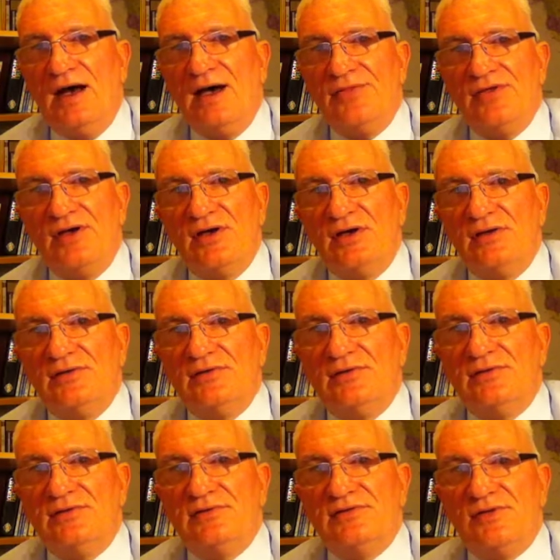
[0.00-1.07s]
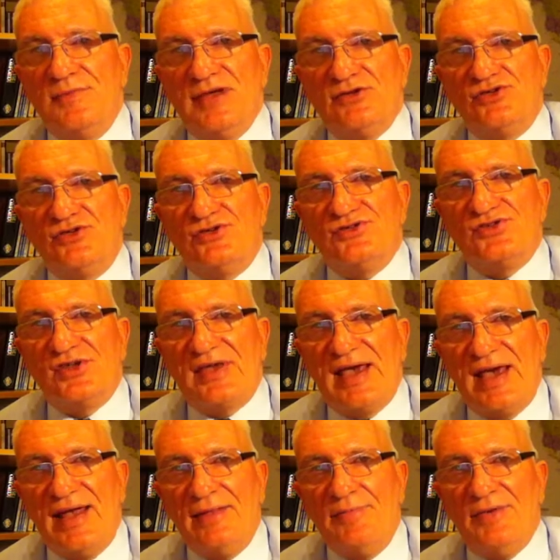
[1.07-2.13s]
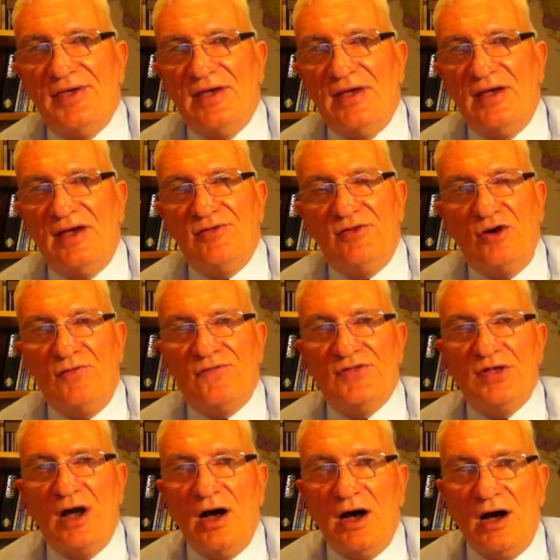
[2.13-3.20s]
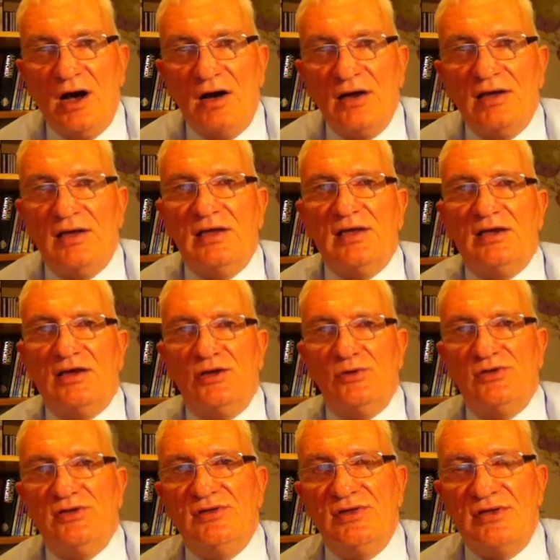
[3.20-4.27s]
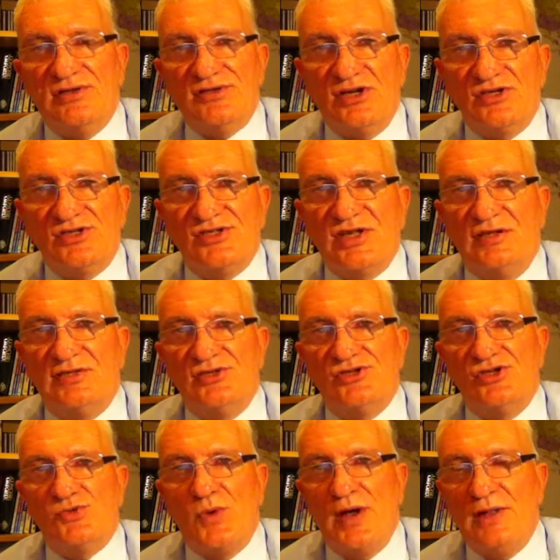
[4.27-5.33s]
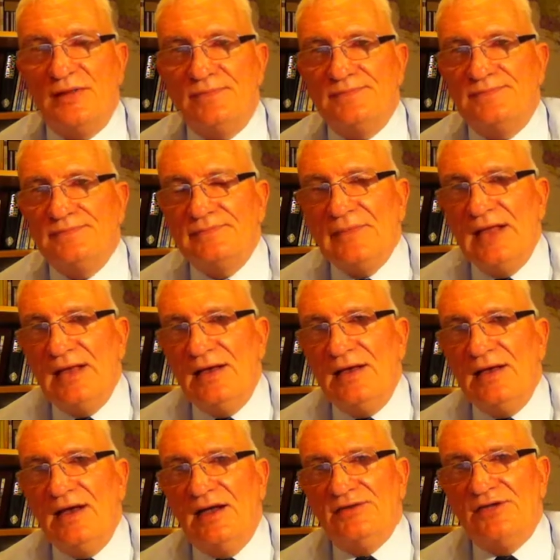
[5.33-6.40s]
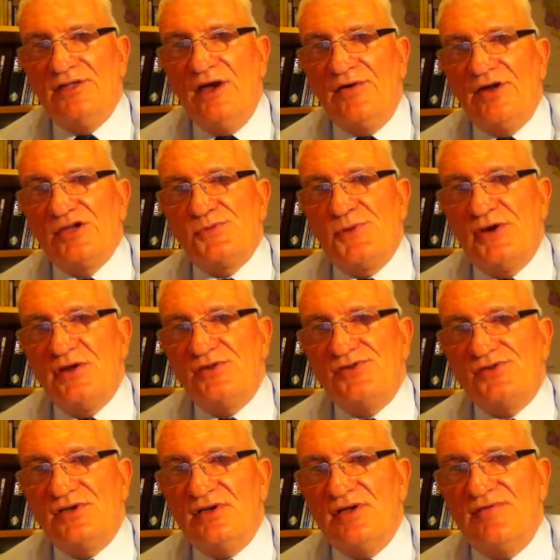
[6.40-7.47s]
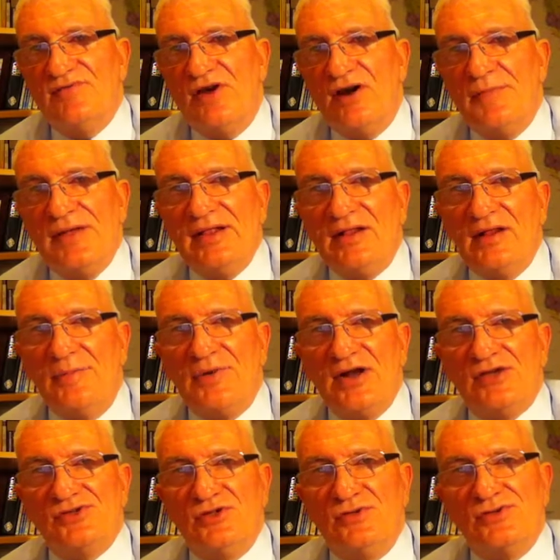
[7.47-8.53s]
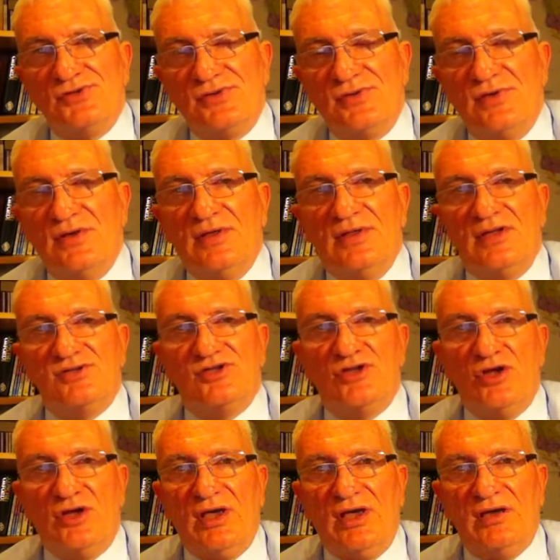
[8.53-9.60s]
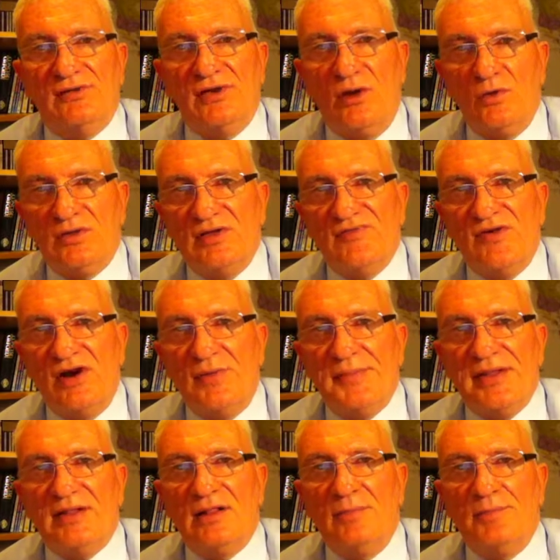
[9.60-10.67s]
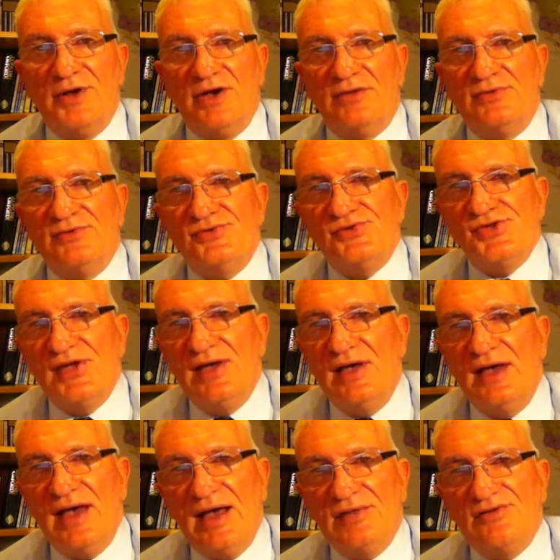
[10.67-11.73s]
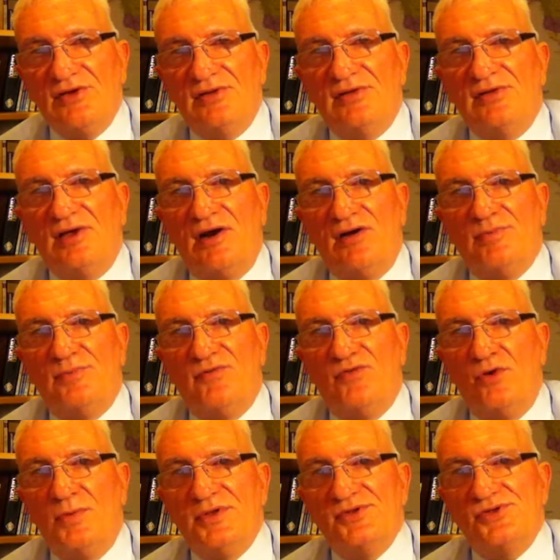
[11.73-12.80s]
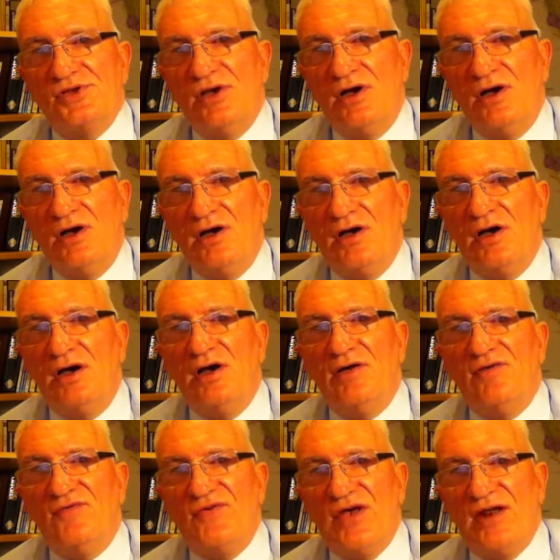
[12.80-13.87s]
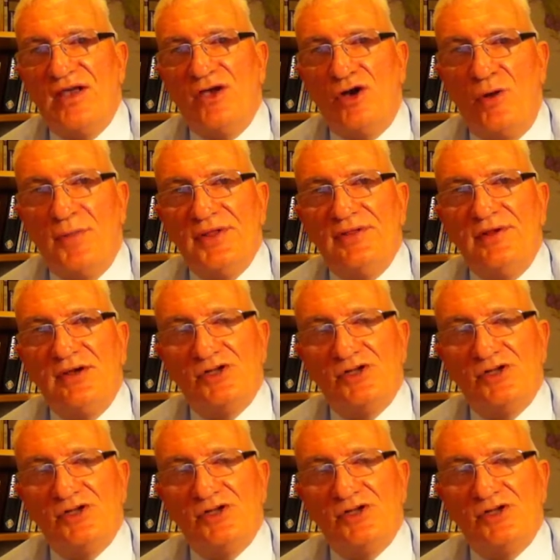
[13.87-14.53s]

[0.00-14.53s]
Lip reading: Other dimensions can be and often are included in such studies as well. And in our experience, environmental appraisals, that's looking at old environmental burdens and at current performance, are fairly common